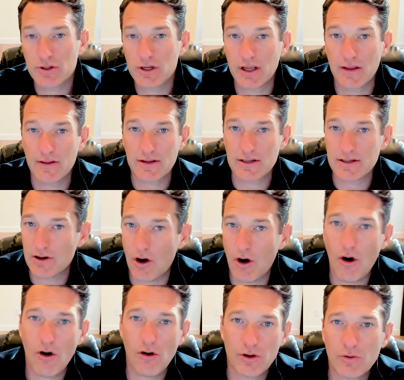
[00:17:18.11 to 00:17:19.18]
Again, this is
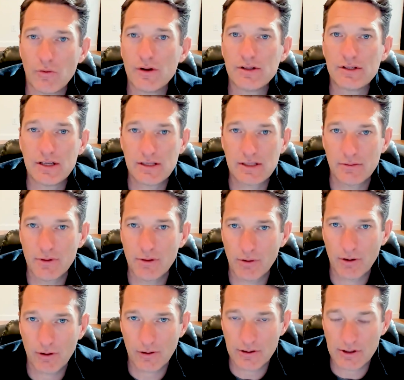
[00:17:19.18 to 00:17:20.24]
all in one system in
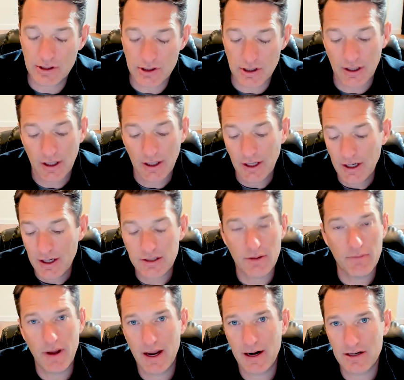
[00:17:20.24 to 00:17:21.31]
Brokerage Engine to
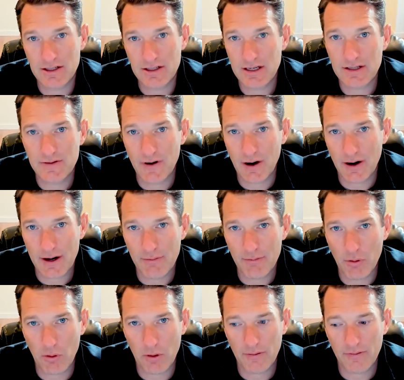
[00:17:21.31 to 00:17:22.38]
manage these very
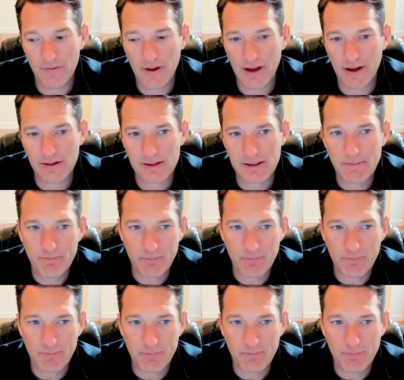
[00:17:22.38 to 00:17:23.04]
important things.